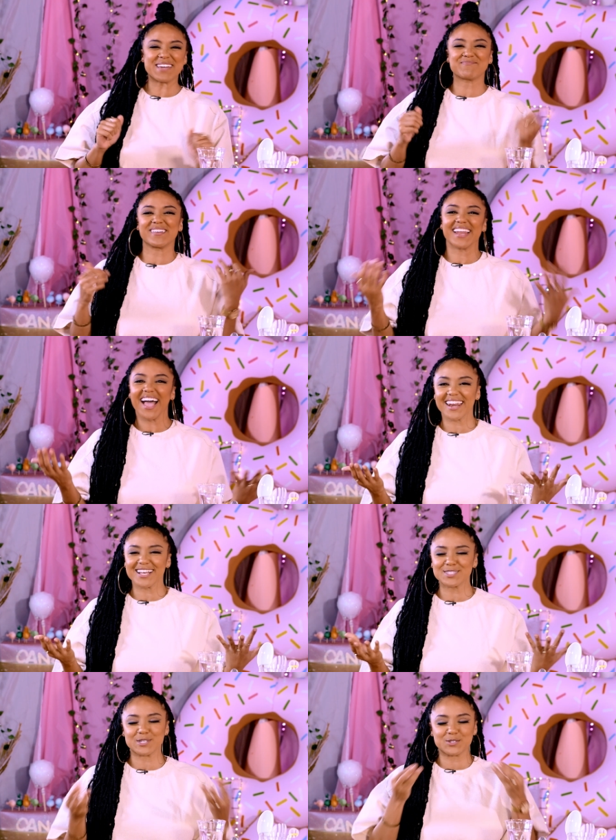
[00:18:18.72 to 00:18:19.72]

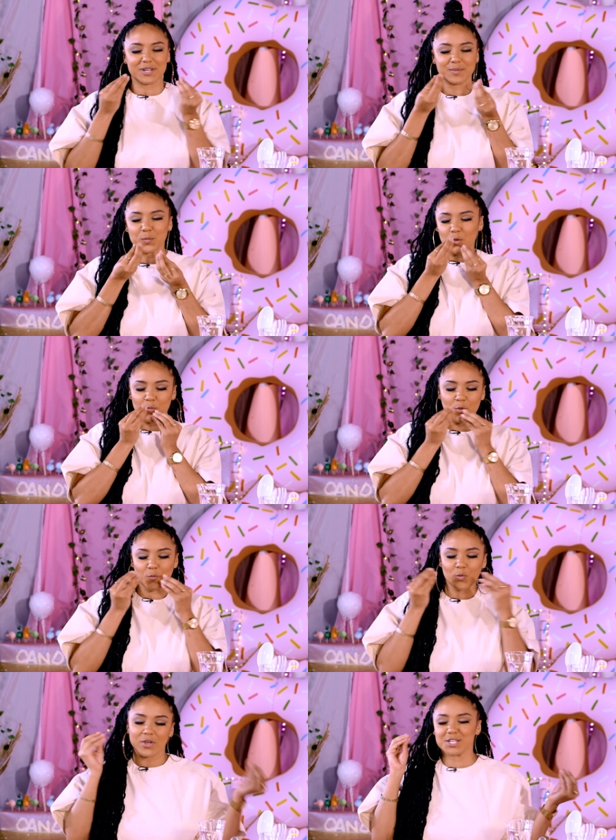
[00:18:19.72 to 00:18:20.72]
empanadas, which were mm, mm,
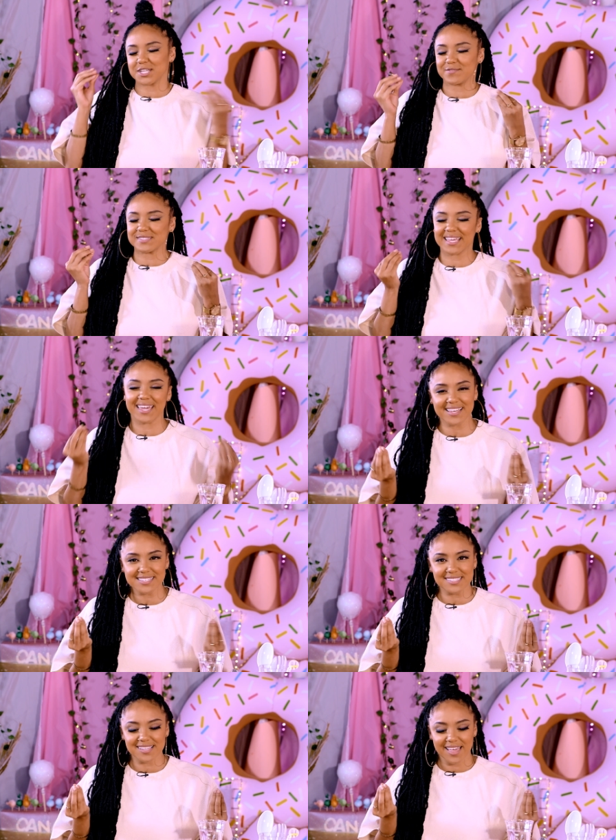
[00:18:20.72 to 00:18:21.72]
mm, chef's
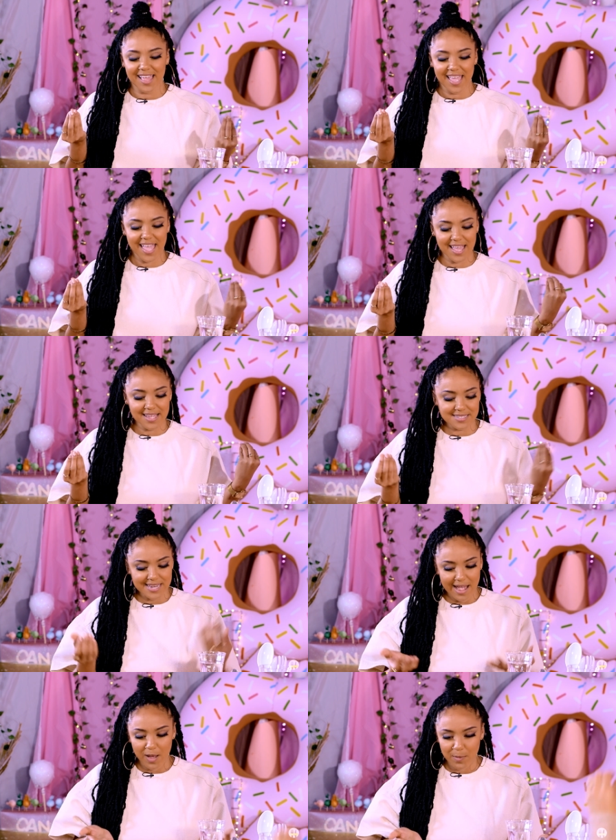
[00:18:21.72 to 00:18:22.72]
kiss. And
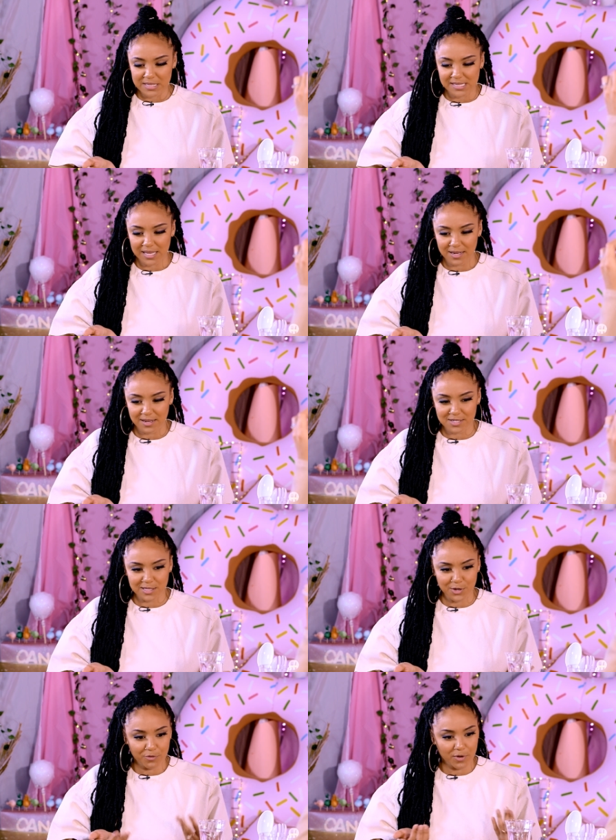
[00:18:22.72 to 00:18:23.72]
now I'm excited to
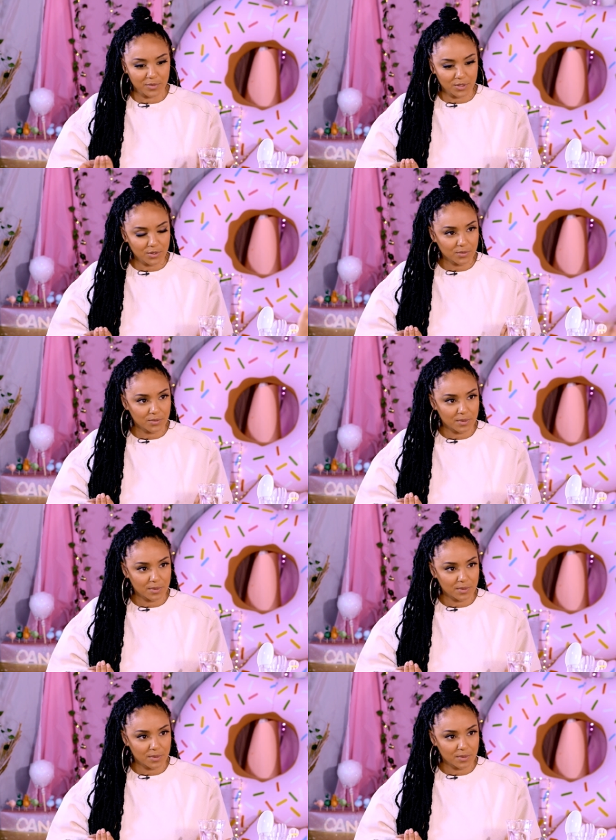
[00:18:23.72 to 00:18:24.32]
learn from you,